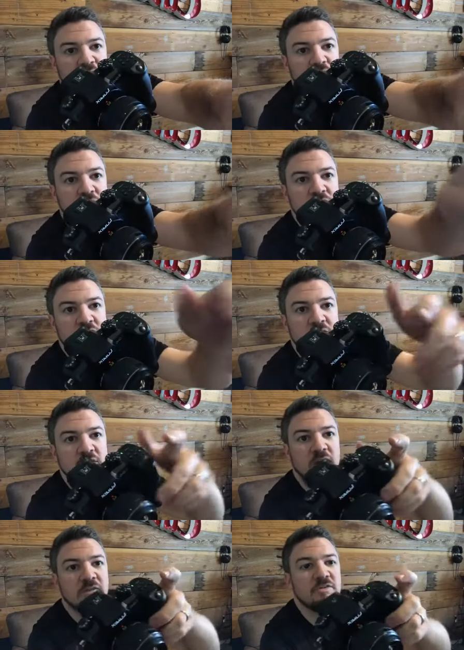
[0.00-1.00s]
shooting this on the
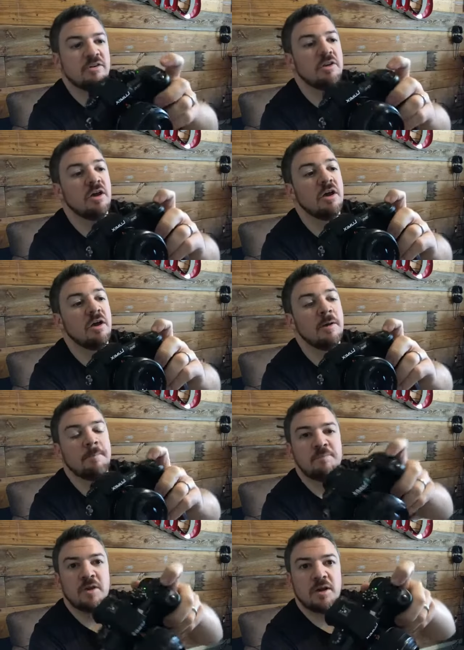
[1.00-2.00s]
iPhone.
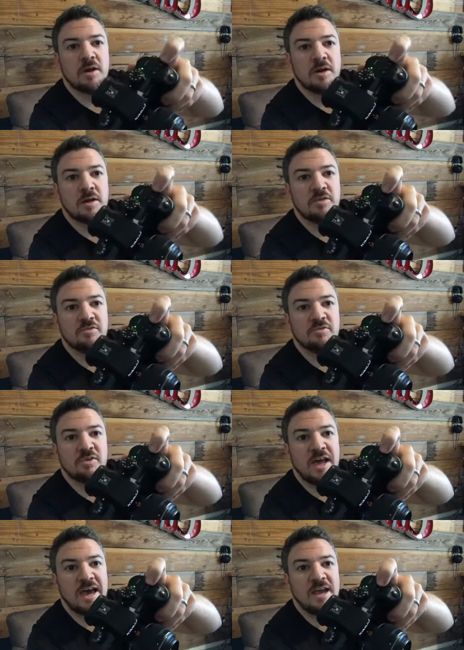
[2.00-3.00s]
Is
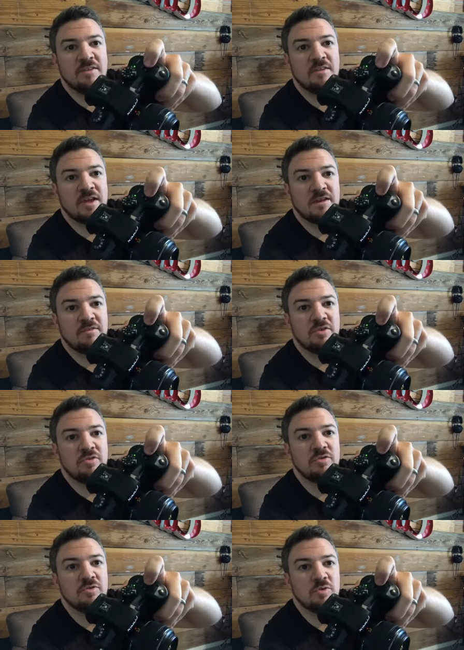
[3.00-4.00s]
flat, and then they have the
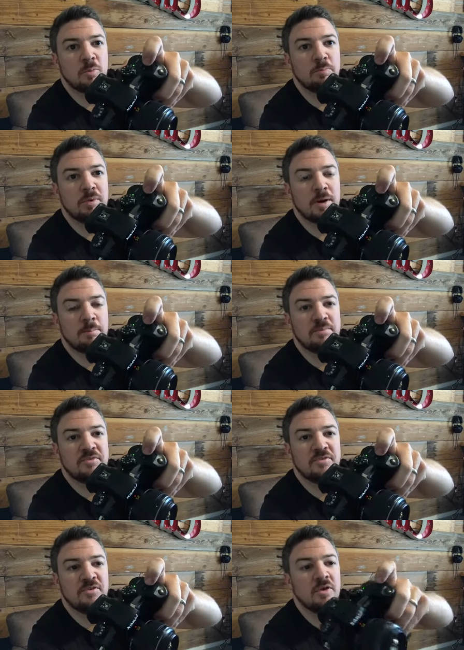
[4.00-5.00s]
two little
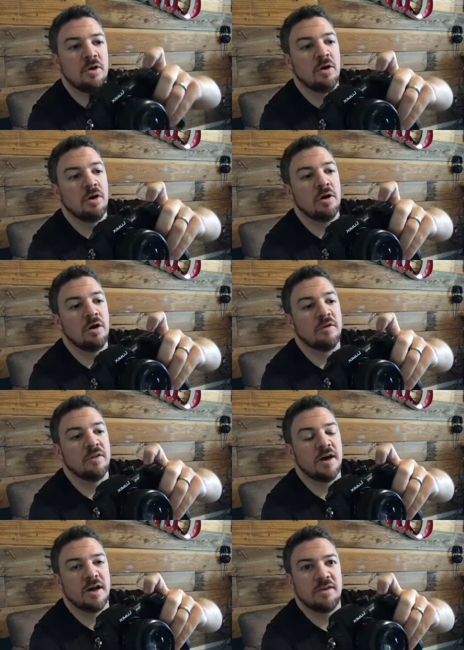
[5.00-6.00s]
bumps on the
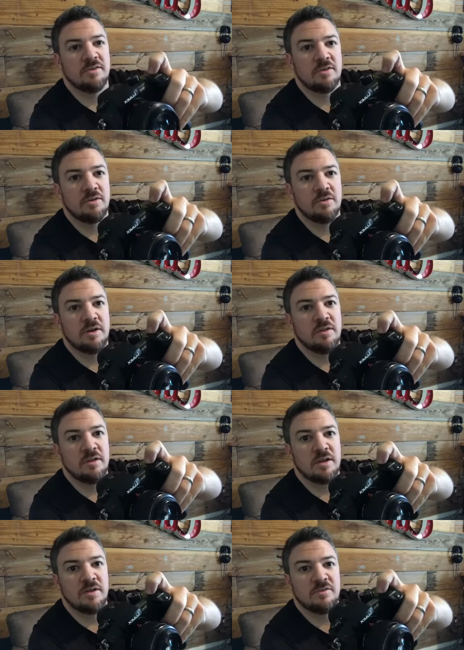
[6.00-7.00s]
ISO, and
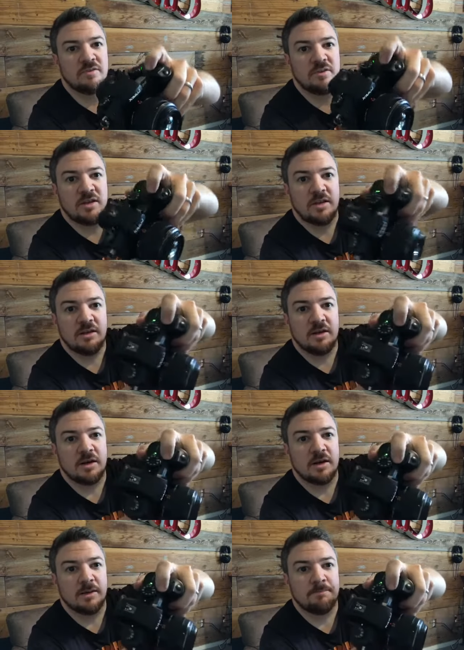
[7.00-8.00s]
then it's
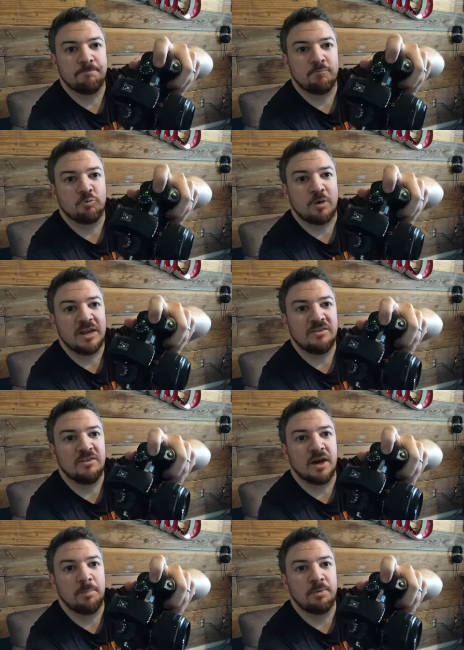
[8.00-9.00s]
raised
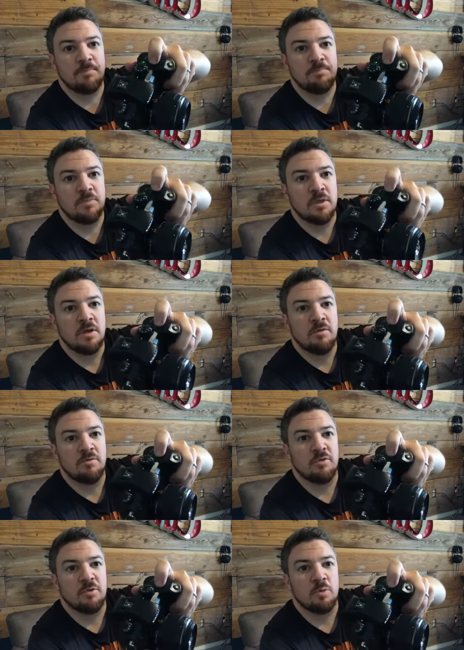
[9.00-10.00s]
up
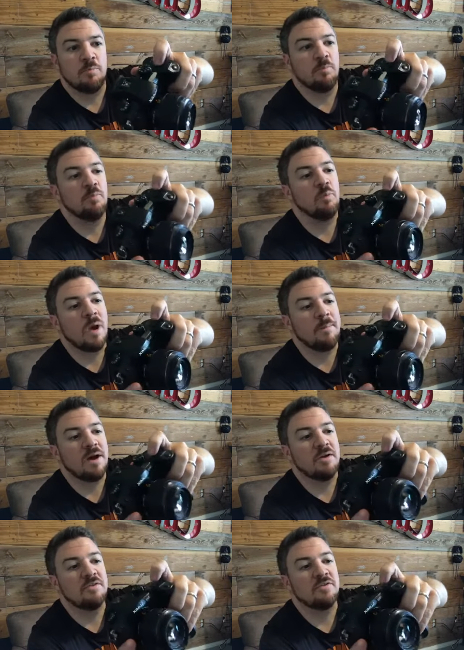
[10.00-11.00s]
for the white
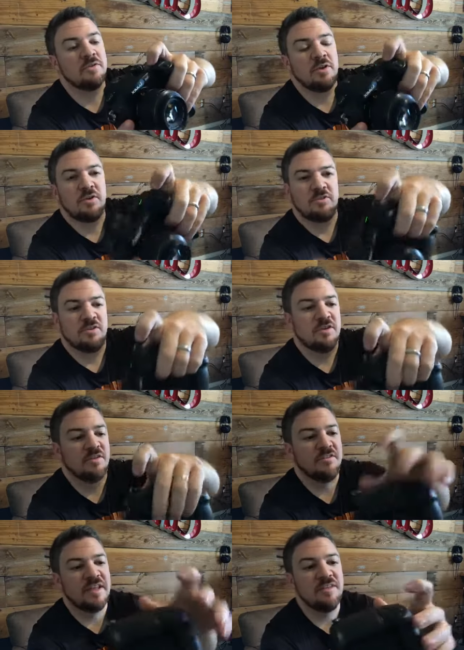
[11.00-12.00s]
balance. So
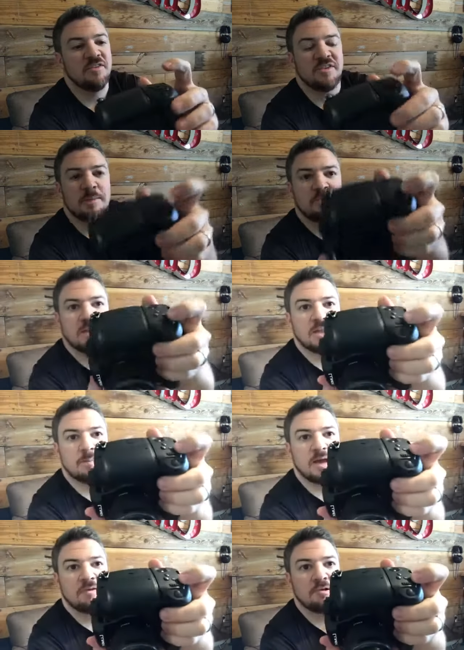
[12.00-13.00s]
they did the same thing on the
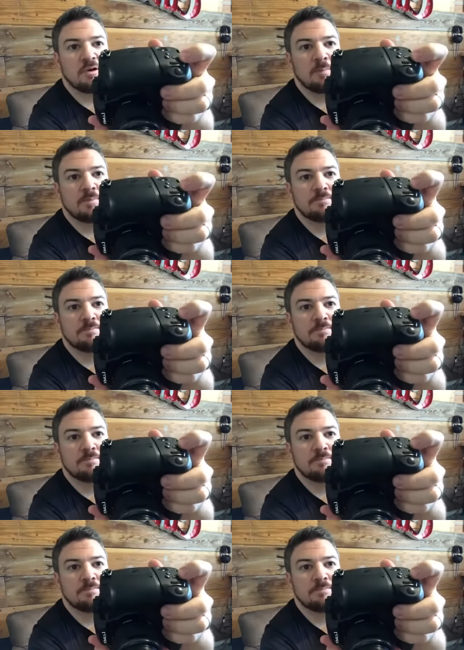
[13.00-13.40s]
battery grip.